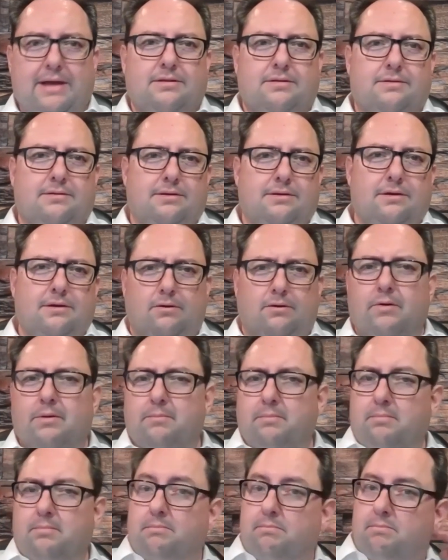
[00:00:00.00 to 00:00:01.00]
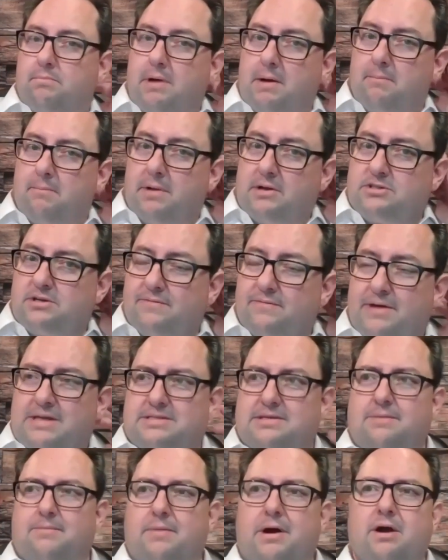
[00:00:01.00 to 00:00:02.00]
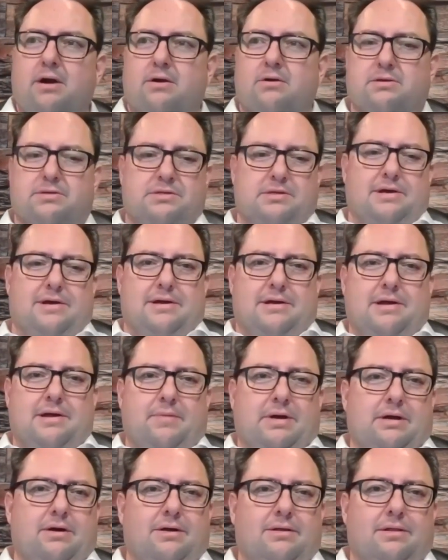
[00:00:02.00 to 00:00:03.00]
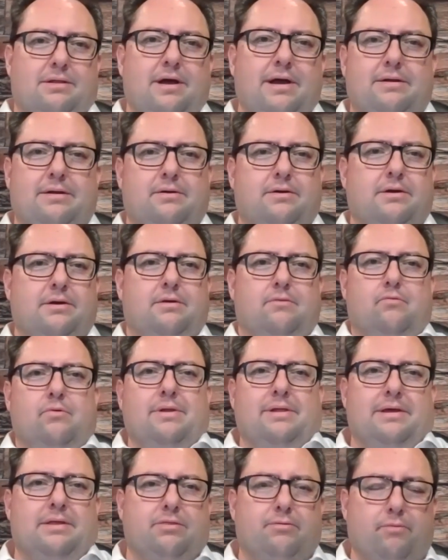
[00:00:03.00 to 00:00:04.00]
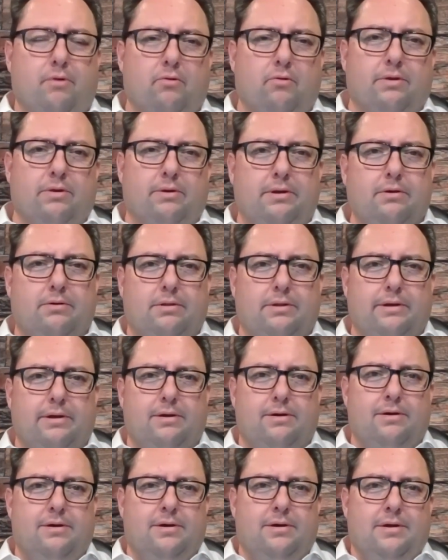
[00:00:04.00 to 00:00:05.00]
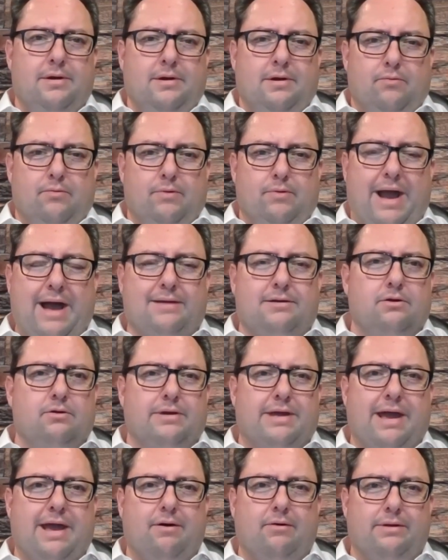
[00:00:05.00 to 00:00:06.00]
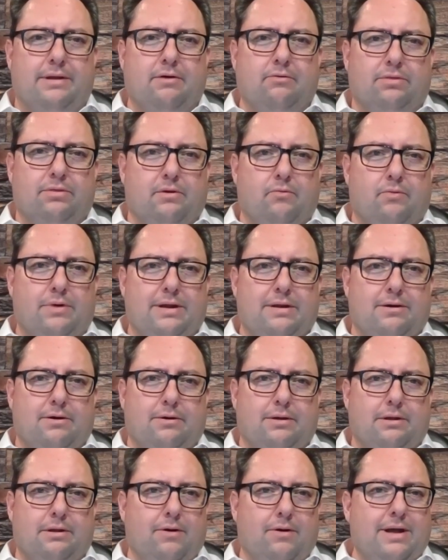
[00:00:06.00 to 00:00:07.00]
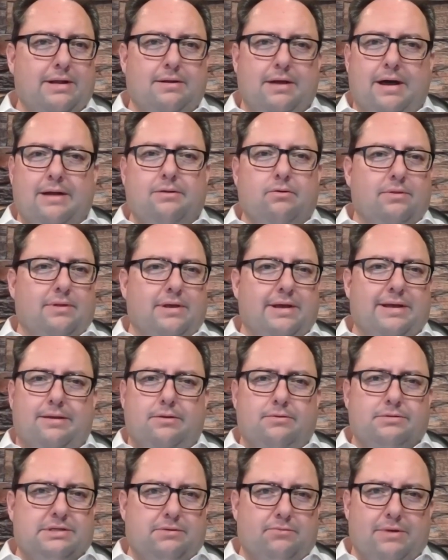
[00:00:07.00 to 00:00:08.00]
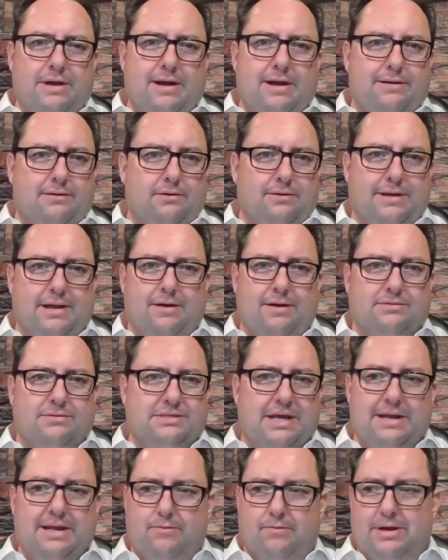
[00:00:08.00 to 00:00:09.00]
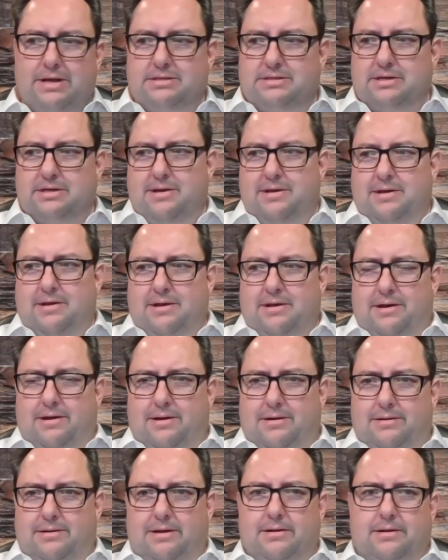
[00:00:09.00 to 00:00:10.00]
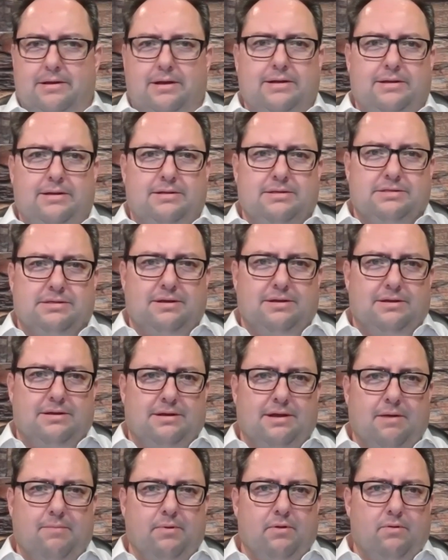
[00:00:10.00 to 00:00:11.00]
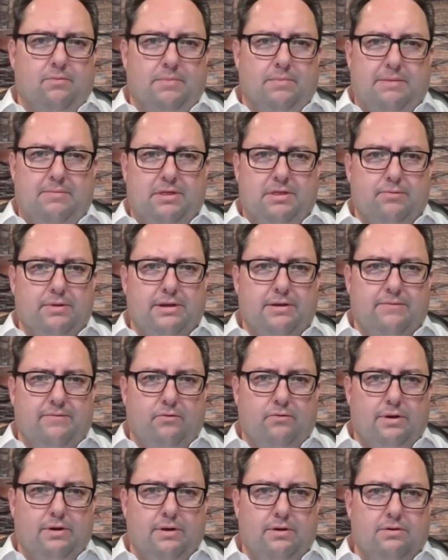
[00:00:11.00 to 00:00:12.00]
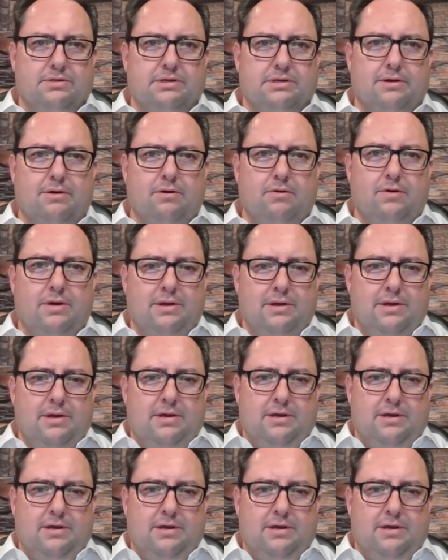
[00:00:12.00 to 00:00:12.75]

that, a bunch of SMRs coming online are going to really throw the nuclear reactor count out the window. I don't like using reactor counts anyways. I did a study maybe 3 or 4 years ago.